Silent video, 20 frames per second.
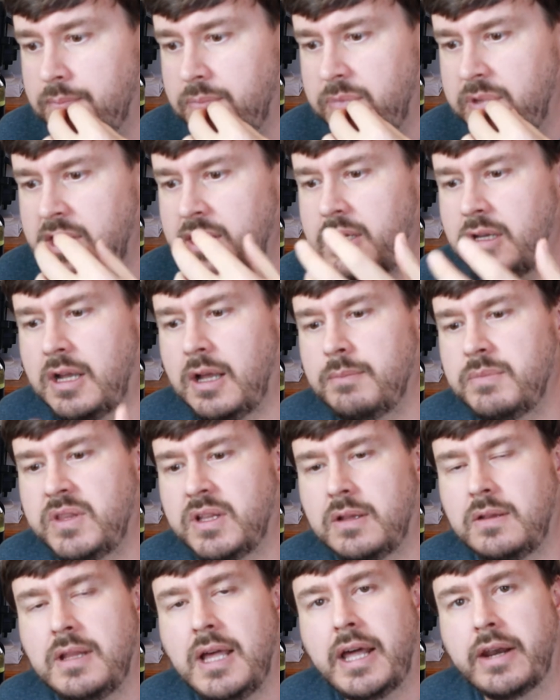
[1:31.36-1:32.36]
Then they come
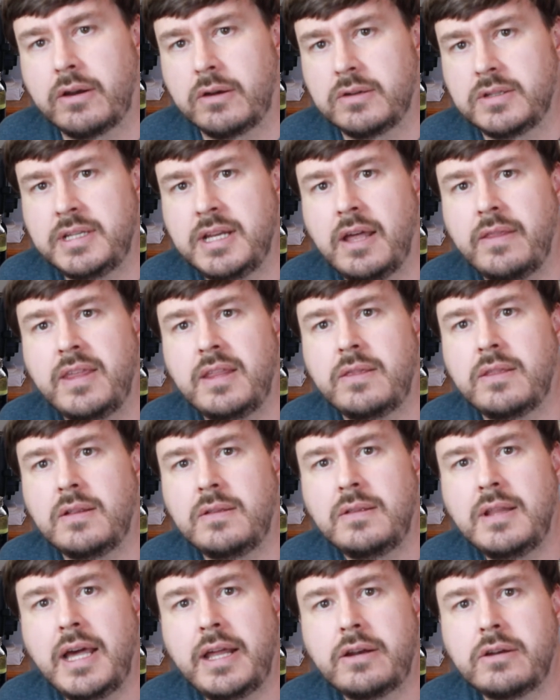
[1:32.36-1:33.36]
the letters. Now, the
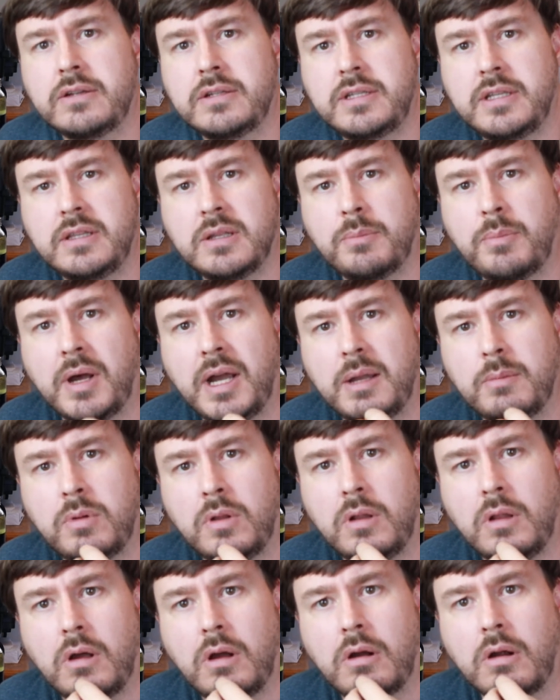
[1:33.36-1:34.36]
letters in the
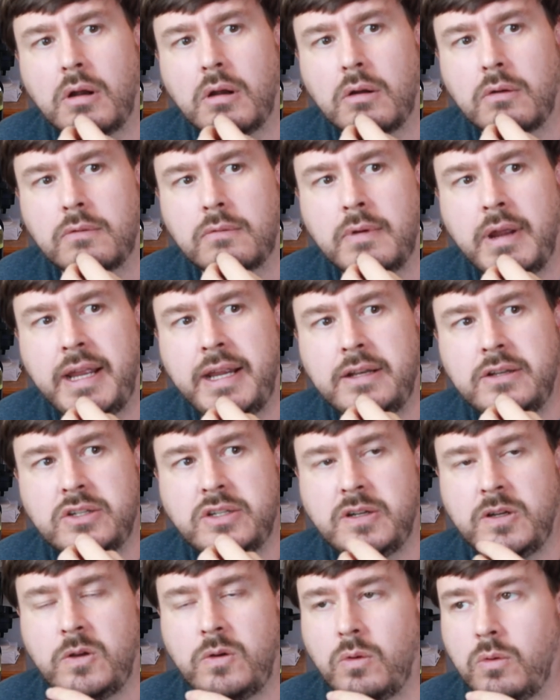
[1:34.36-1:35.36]
Bible are
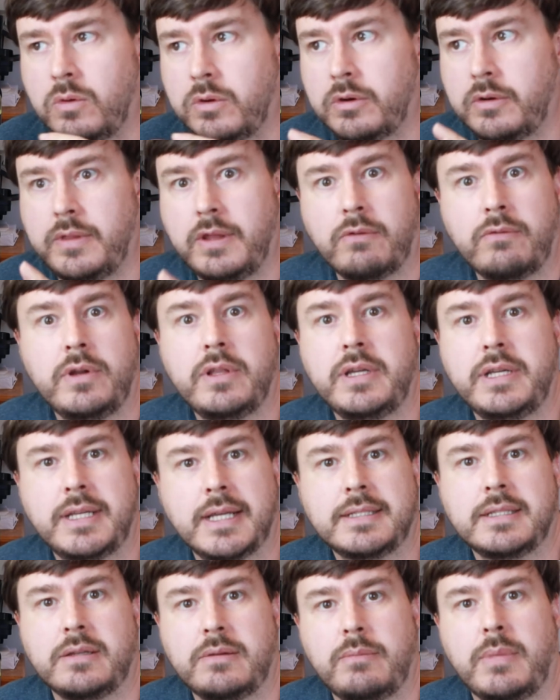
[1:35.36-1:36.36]
arranged in an order that really
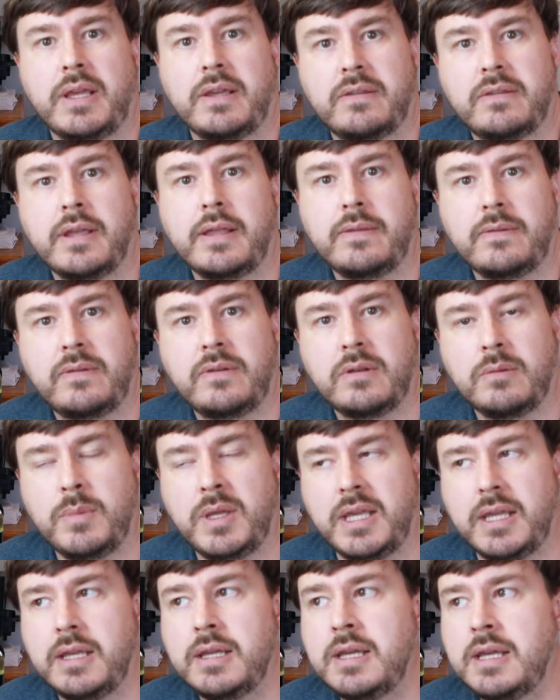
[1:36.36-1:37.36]
doesn't make sense to
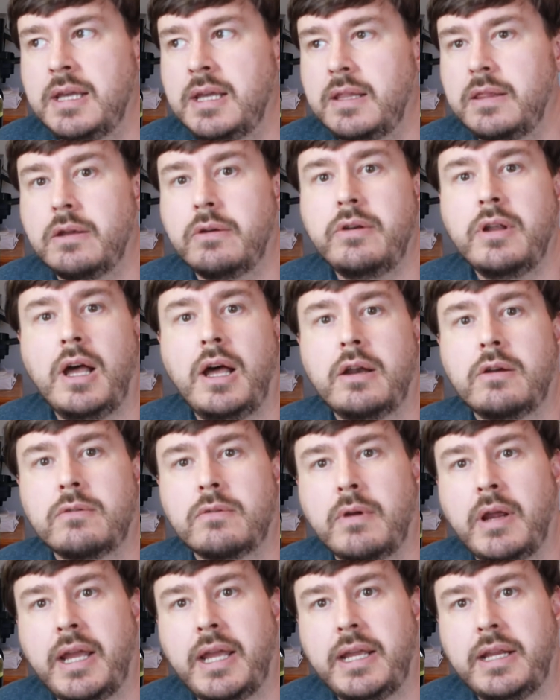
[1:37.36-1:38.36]
me. They're not
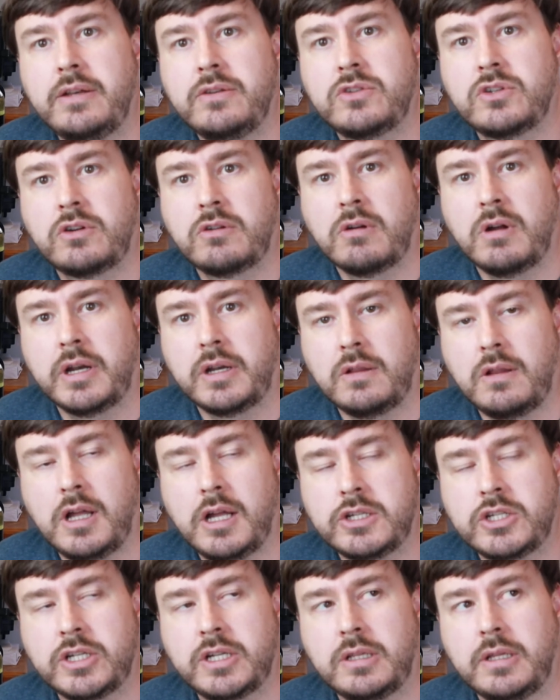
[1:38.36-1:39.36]
arranged
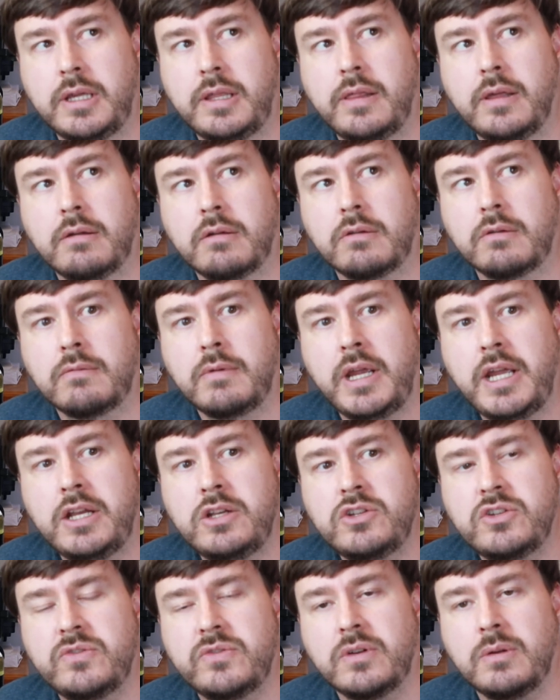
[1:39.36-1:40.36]
chronologically. They're
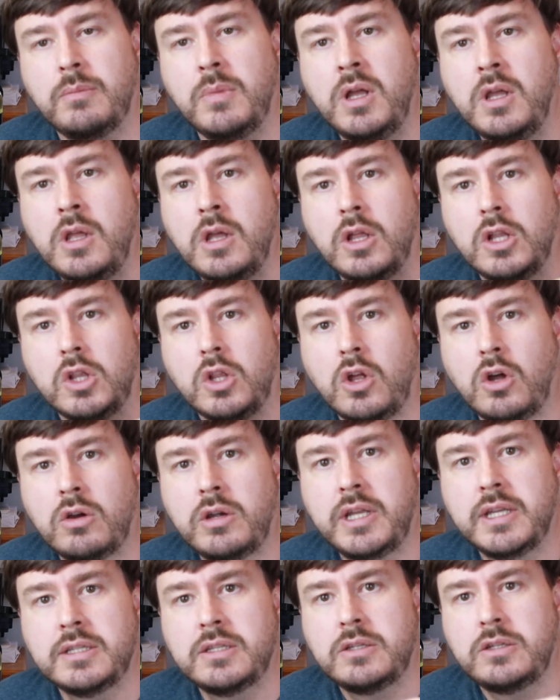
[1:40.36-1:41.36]
arranged from
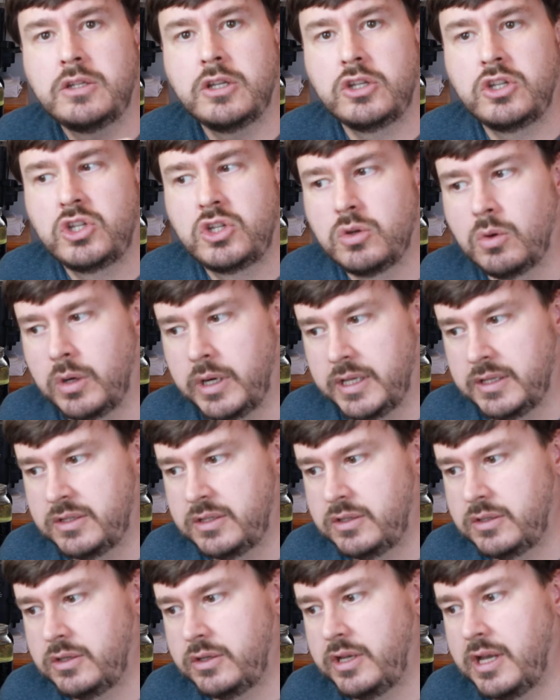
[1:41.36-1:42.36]
longest to
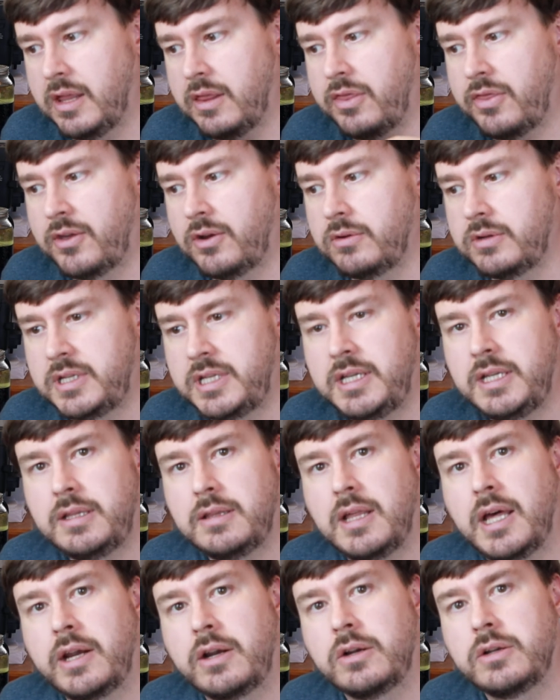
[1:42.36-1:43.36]
shortest. So you got 13
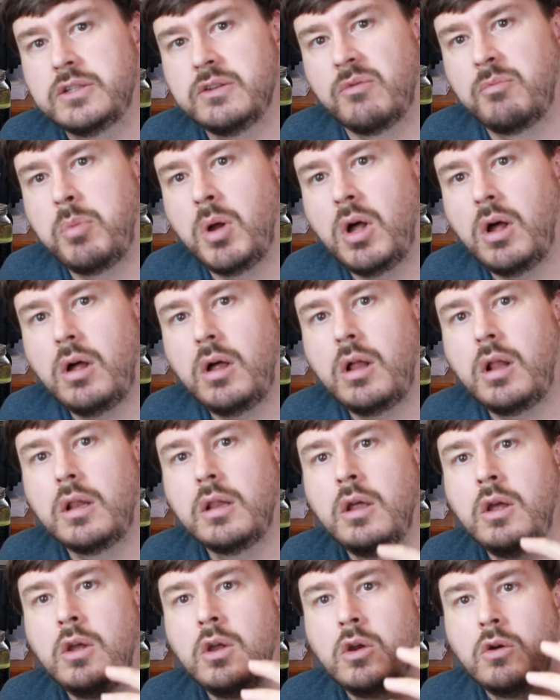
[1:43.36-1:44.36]
letters of
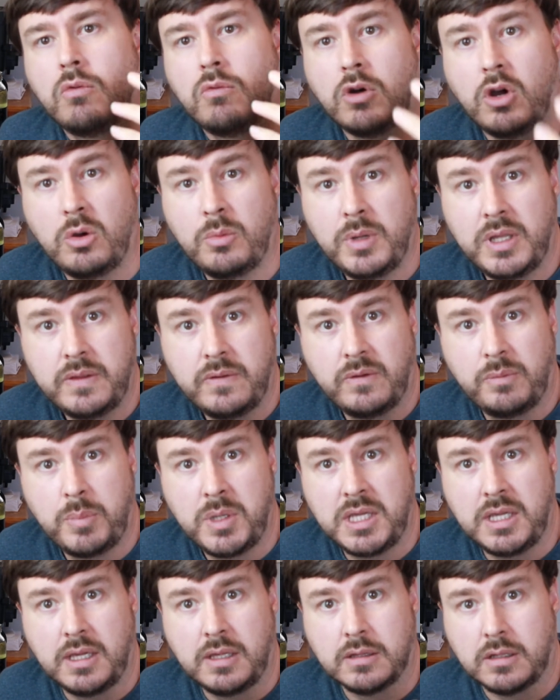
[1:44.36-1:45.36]
Paul, Romans
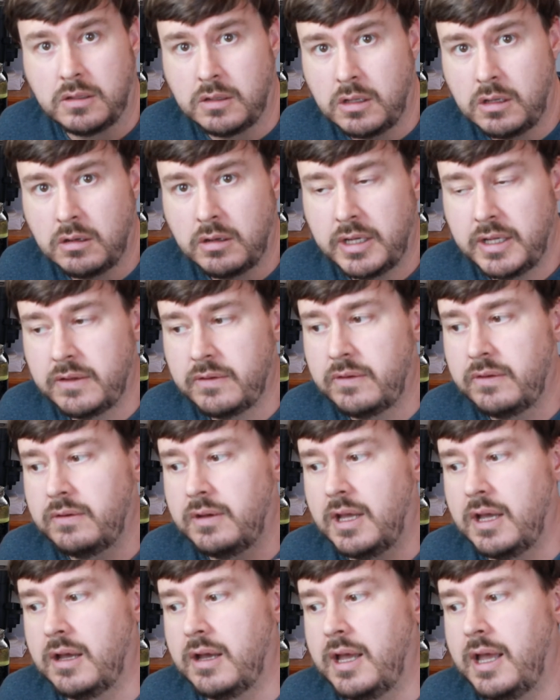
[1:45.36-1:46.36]
being the
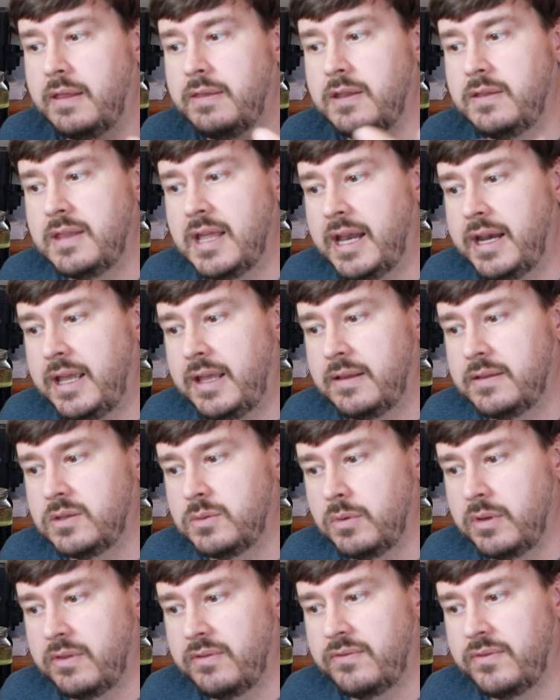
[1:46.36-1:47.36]
longest, and then that ends
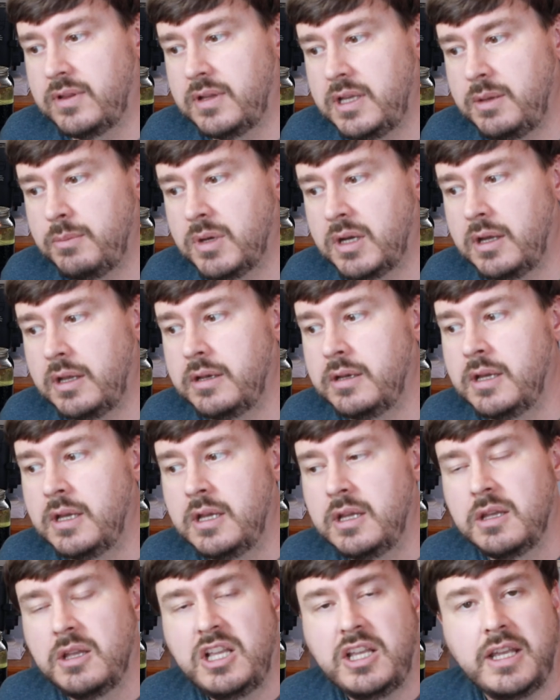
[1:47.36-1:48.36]
with Philemon.
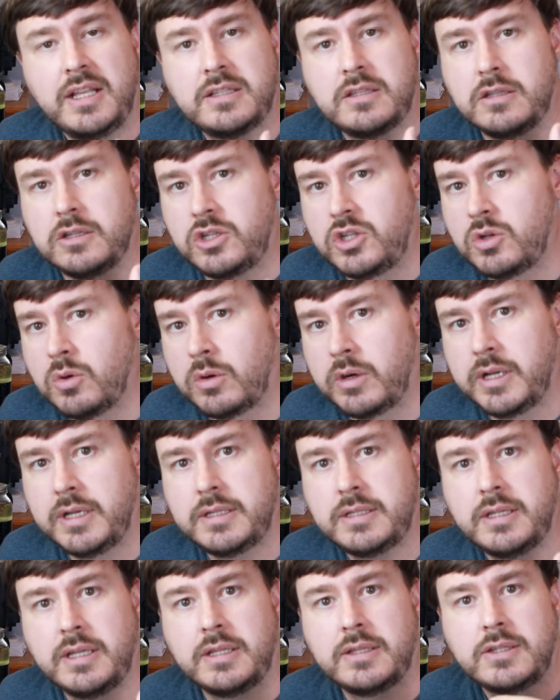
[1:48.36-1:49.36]
It's the
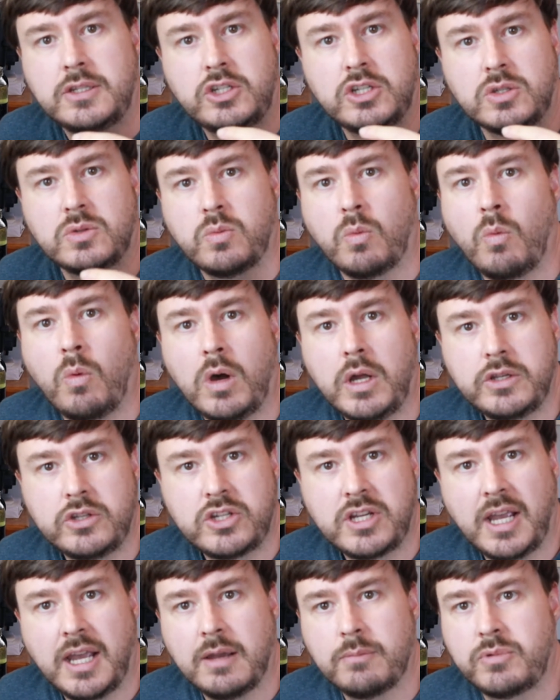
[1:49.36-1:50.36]
shortest. It's just one
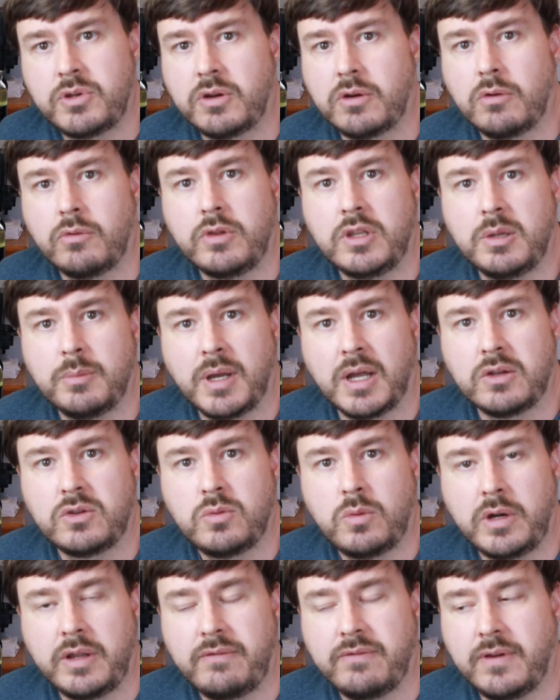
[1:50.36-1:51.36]
chapter, only about
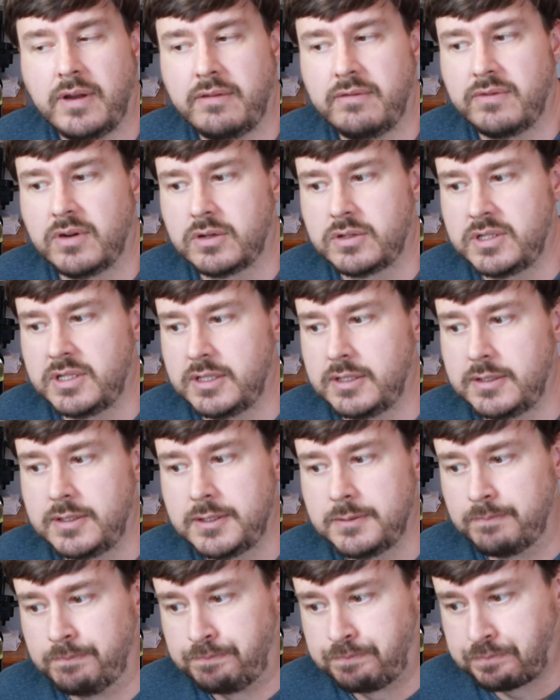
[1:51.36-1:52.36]
25
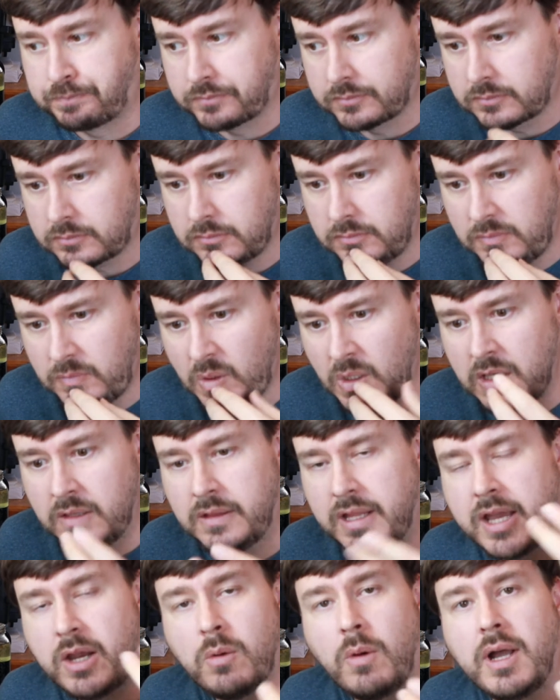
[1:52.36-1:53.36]
verses.
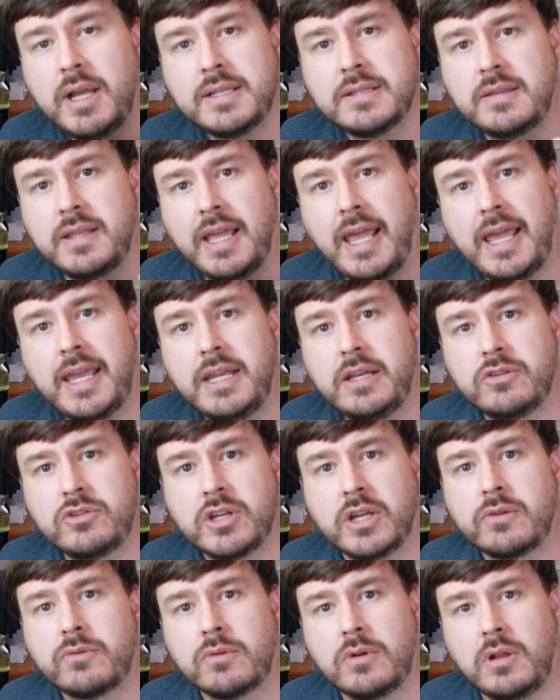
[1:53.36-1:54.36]
Likewise, the 8
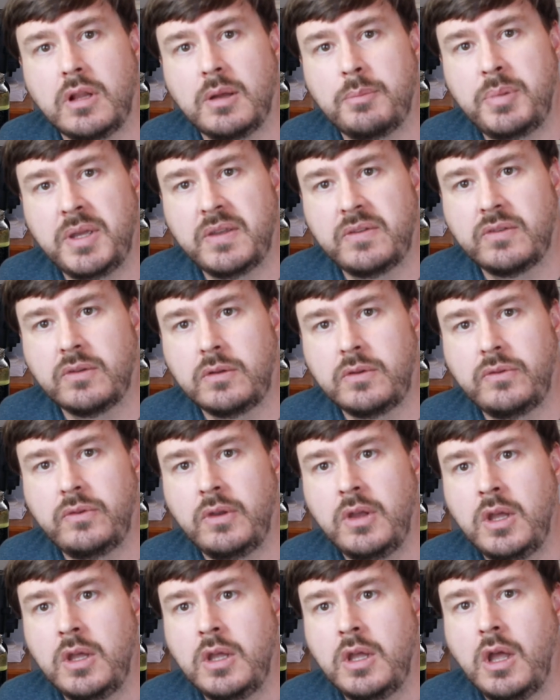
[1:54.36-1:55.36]
general epistles
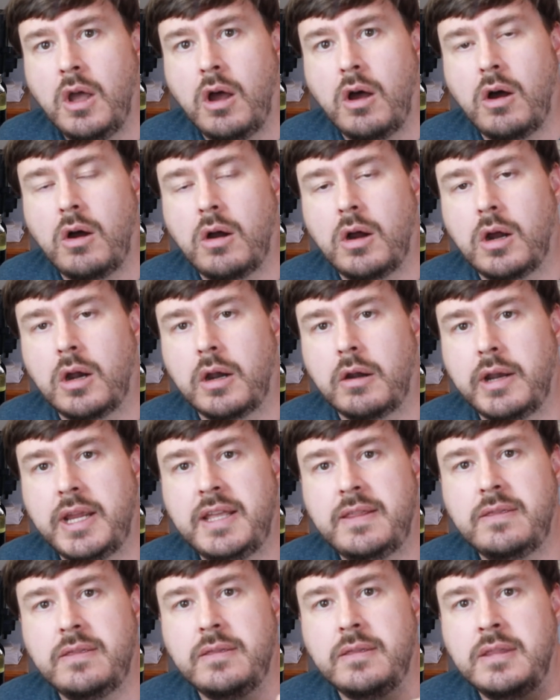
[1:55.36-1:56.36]
are
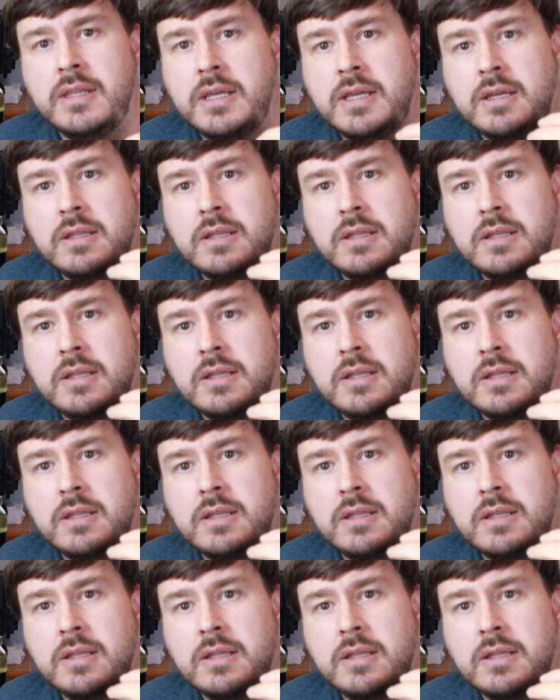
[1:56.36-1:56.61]
in